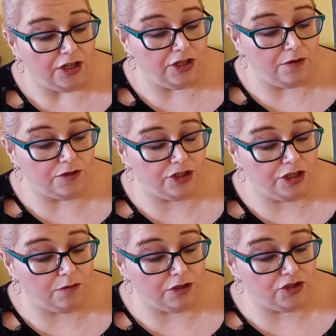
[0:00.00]
Use
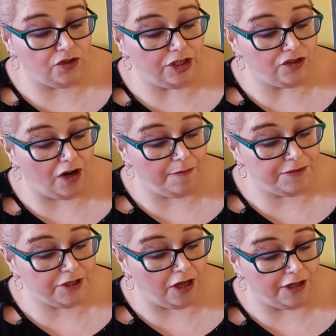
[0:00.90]
2 or 3
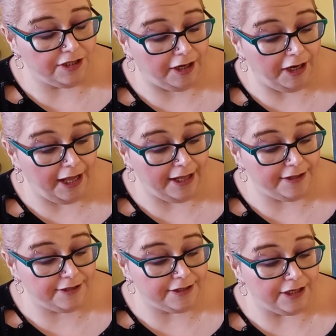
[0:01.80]
drops on the
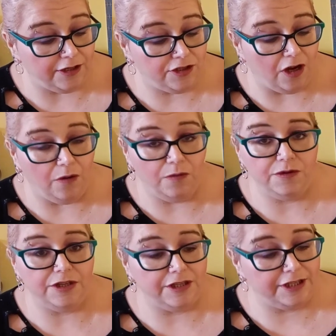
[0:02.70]
cleansed toned
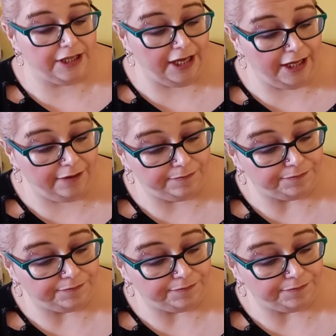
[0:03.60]
skin.